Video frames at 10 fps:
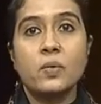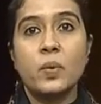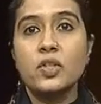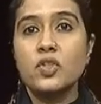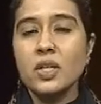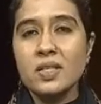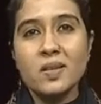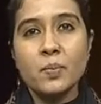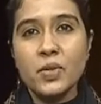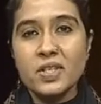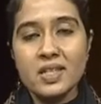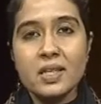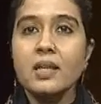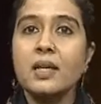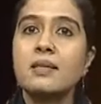with just the
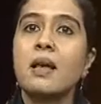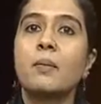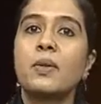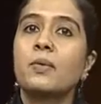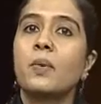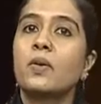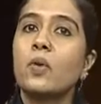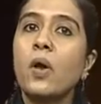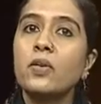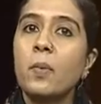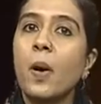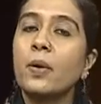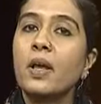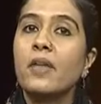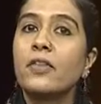preceding example that we had talked about,